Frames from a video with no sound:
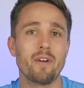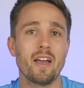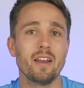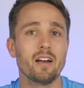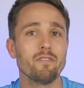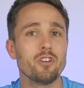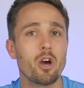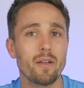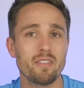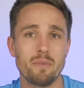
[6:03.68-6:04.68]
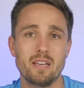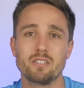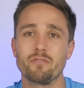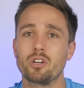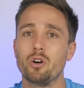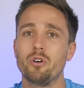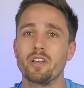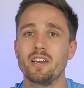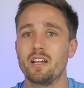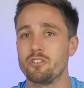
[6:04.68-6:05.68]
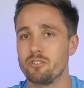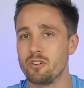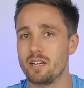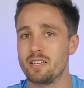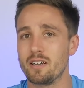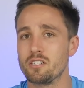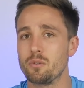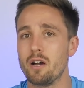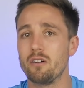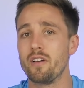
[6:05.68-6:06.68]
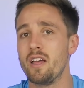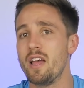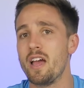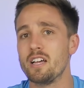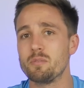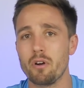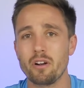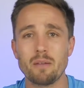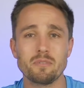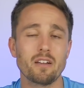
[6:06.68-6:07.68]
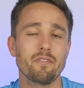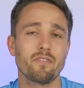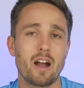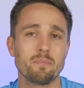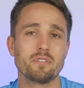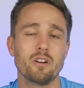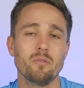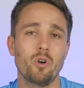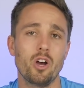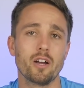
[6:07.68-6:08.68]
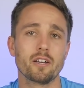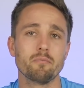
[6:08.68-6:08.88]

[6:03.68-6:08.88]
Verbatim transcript: rate and I have no other means of recording it under DirectX 12, as programs like Fraps don't work.